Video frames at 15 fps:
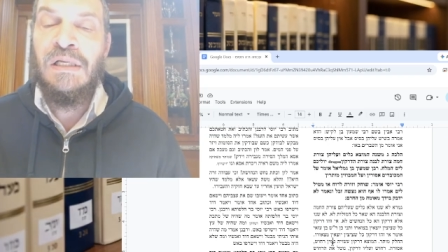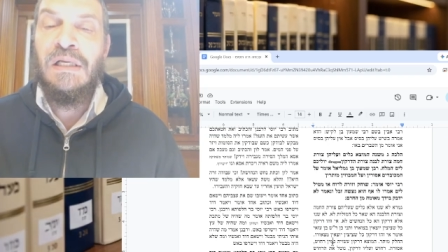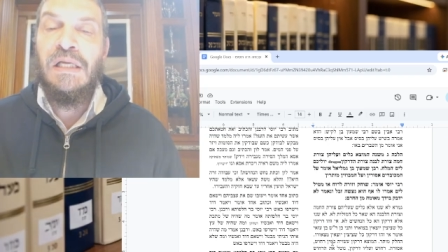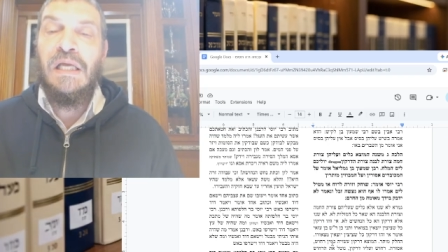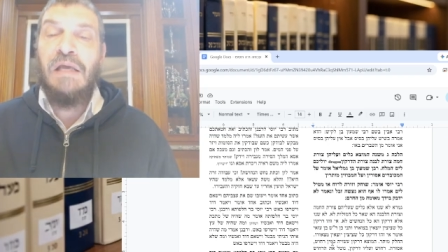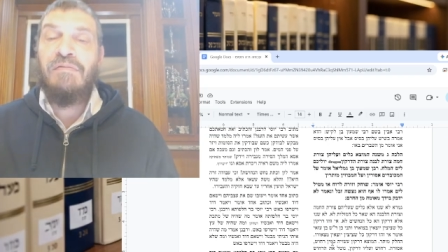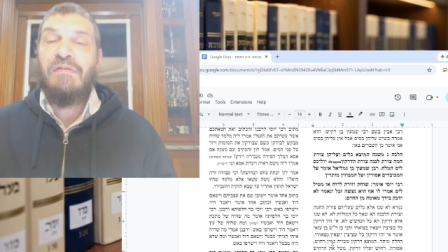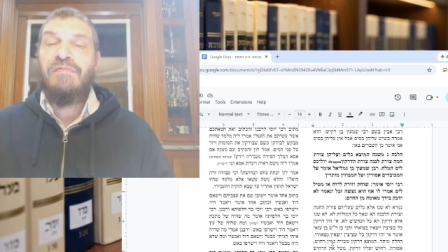
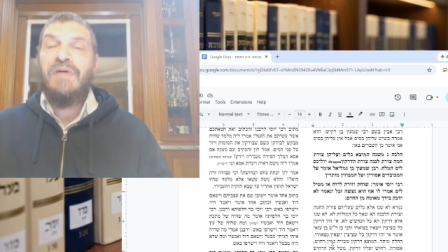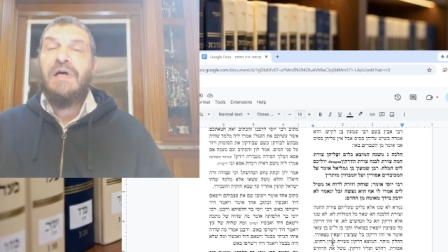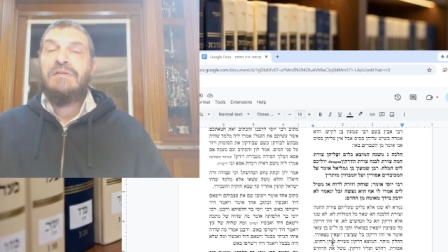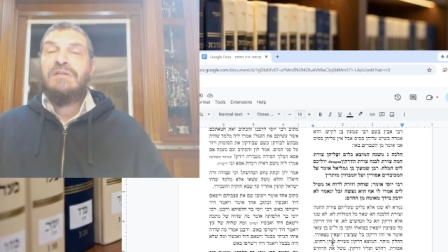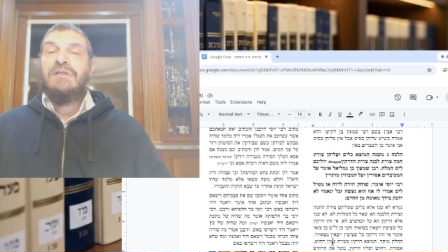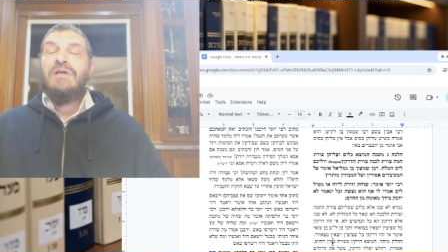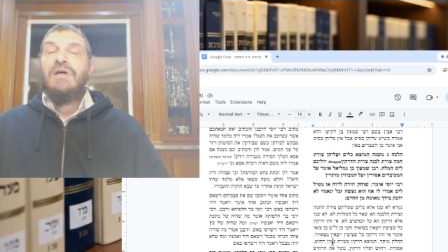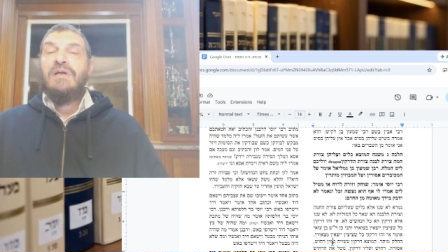If you found
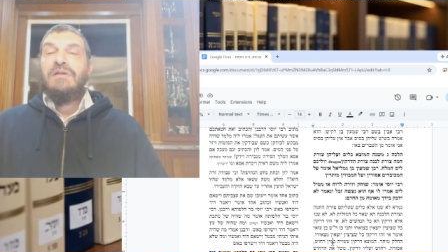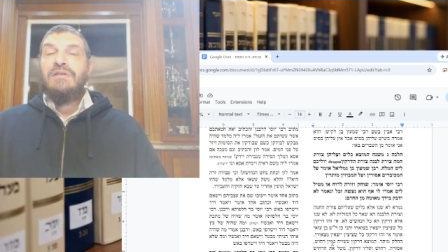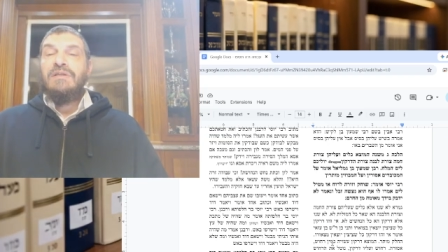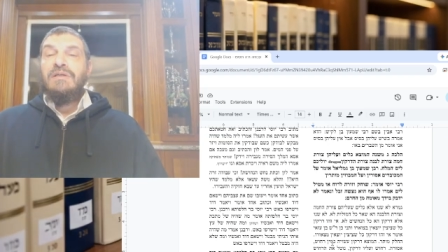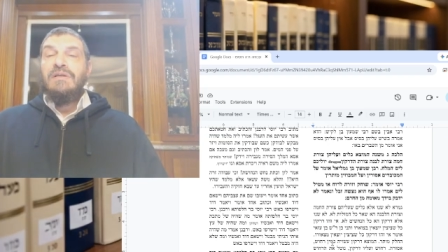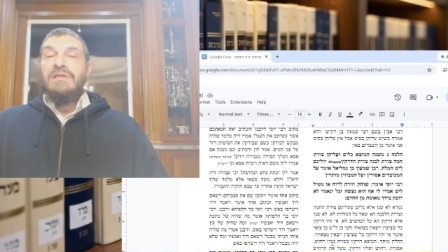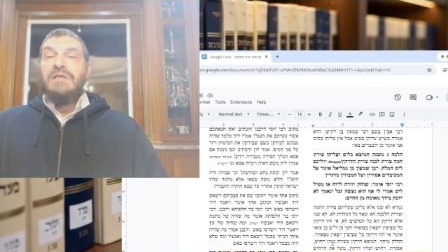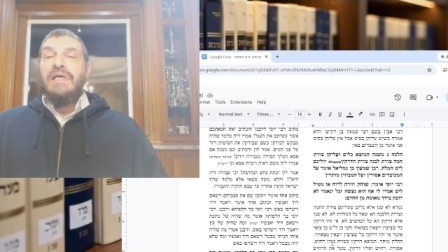it on a
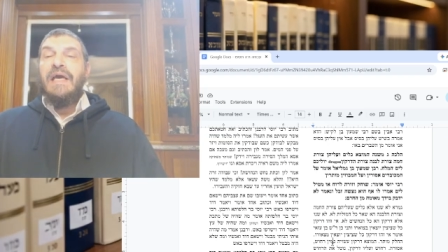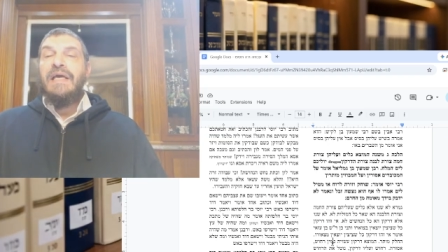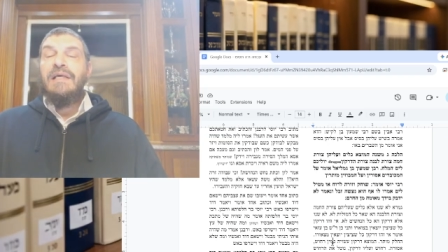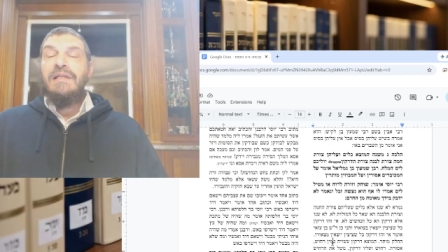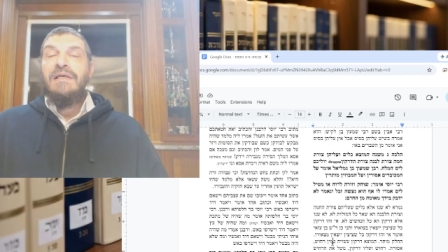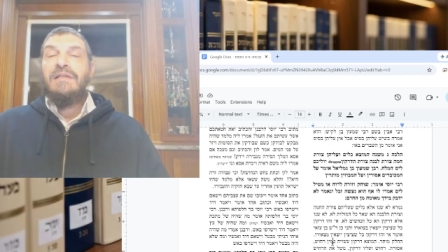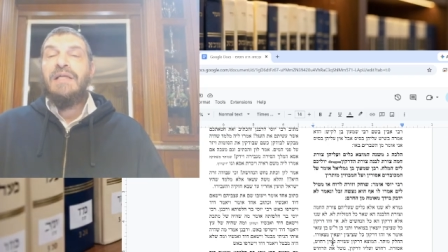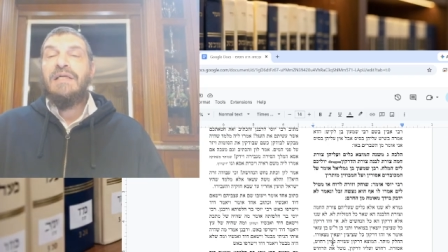
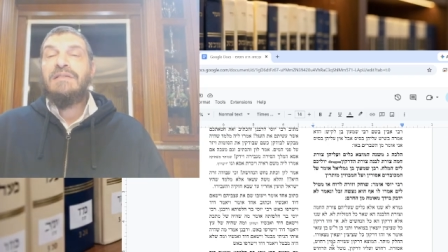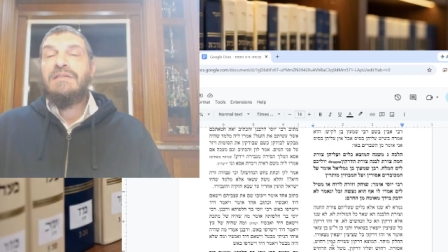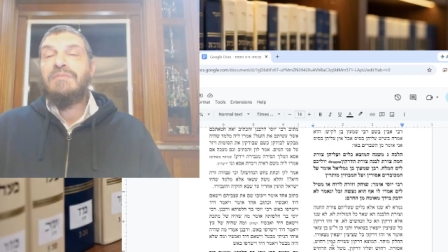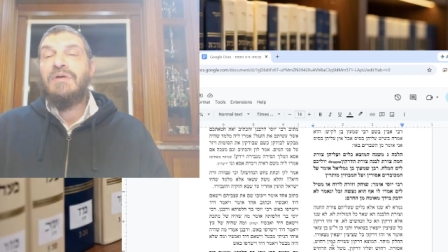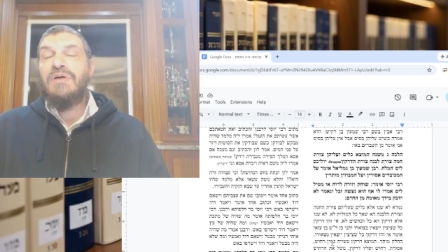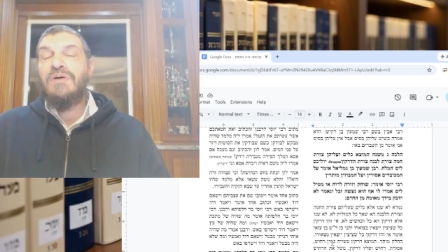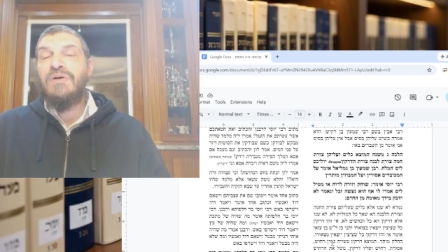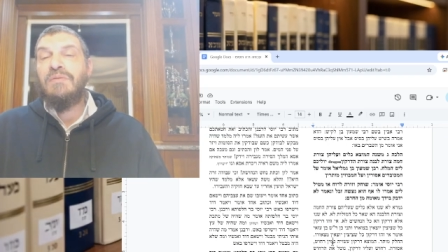keli that's
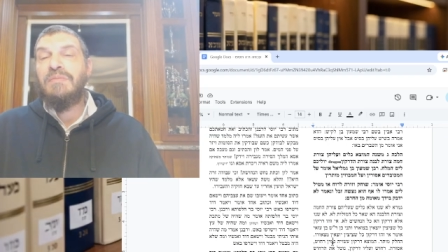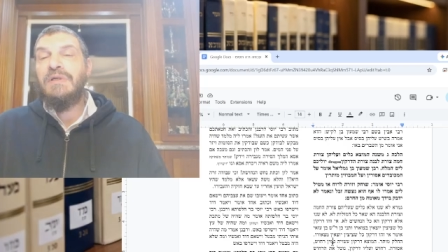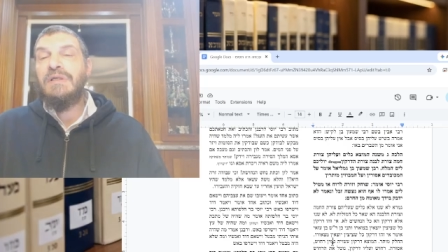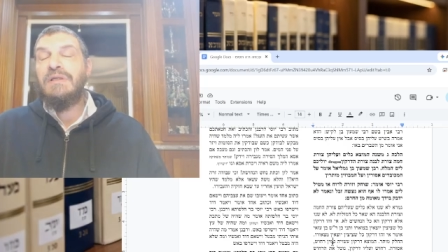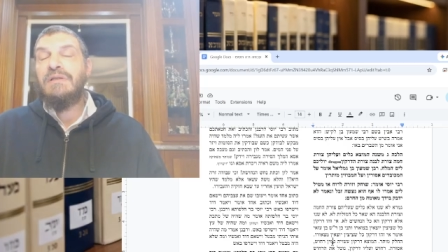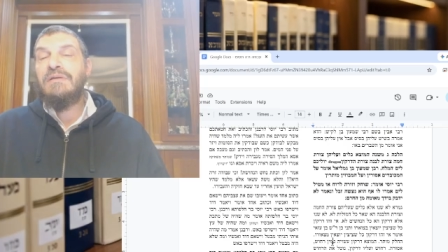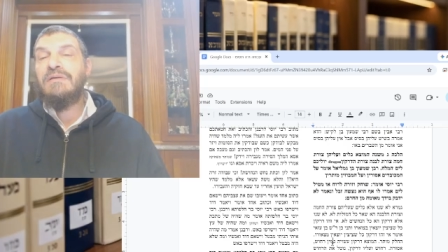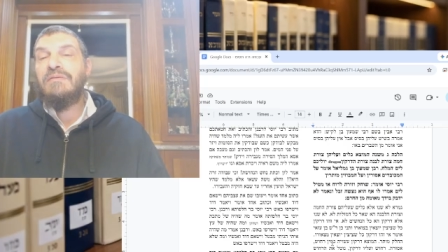
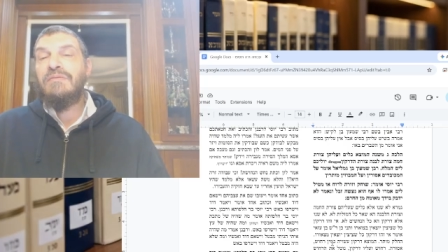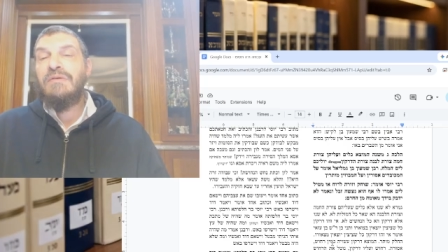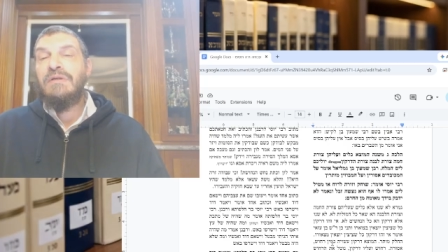mechubed,